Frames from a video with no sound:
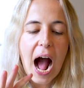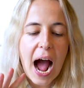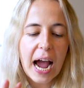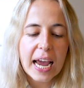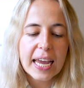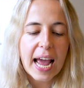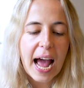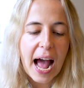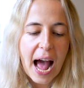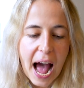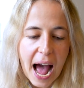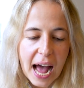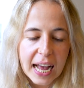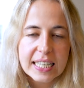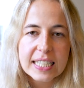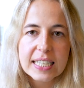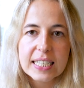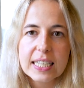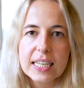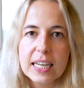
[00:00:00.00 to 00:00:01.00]
I
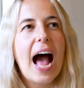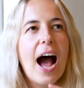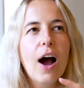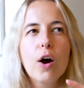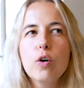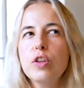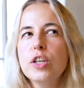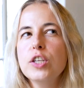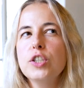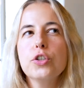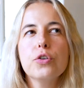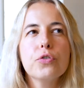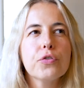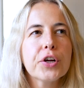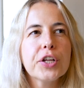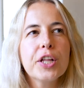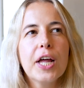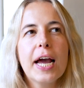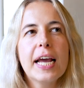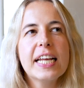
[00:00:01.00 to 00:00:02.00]
asked, how did you
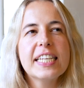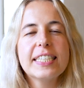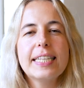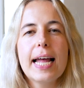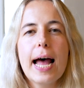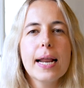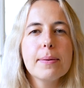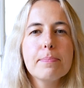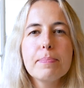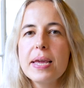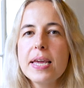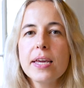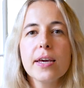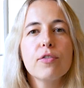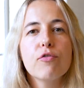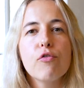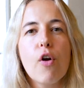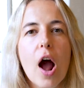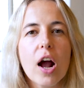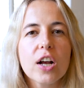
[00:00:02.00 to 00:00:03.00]
realize that
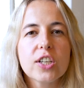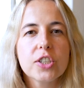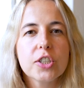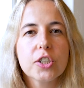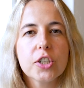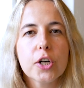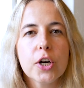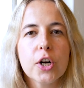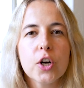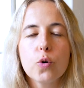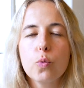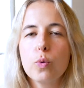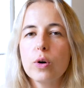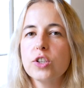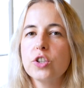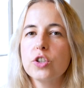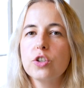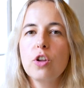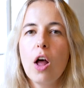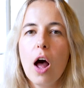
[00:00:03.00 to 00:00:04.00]
being a rock star
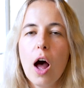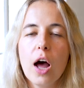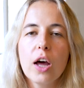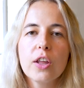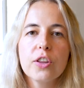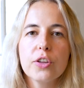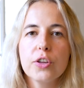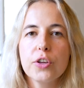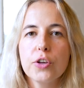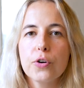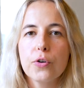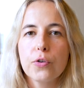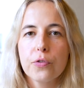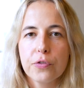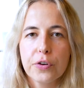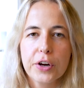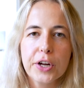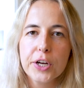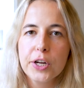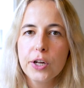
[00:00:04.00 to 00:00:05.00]
was not your
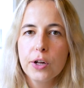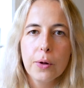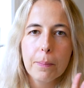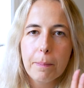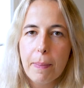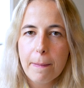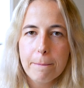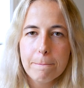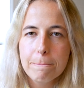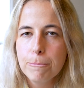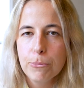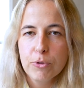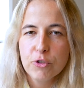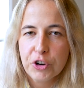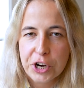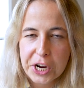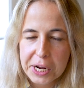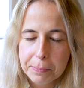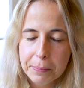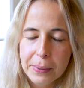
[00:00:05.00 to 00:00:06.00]
real
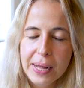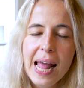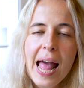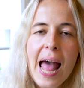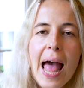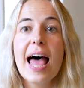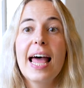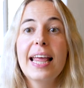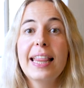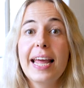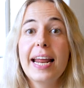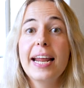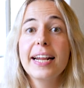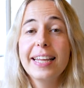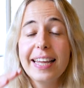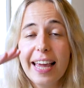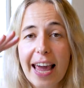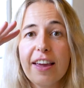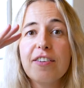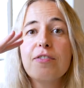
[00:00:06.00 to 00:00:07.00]
dream? And
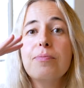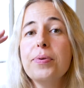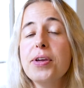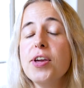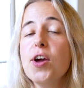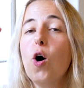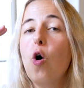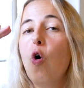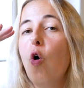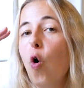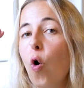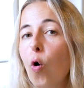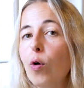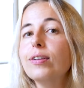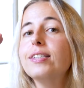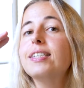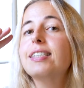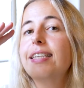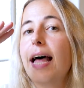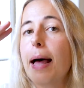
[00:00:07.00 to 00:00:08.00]
it gave me a
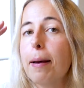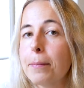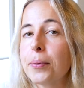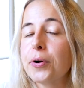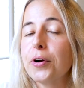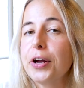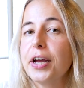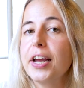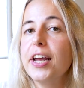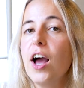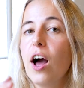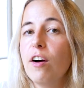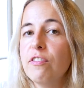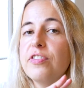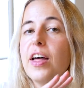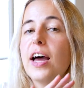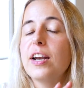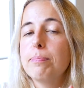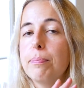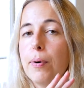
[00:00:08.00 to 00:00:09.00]
whole summary
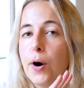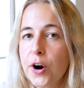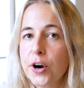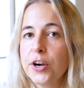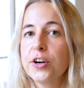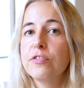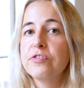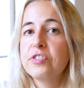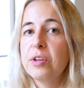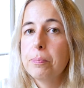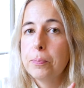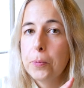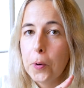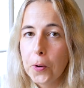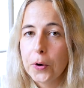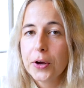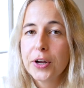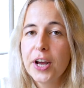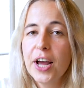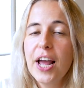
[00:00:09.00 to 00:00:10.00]
of that part of the
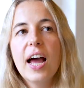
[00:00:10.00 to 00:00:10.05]
book.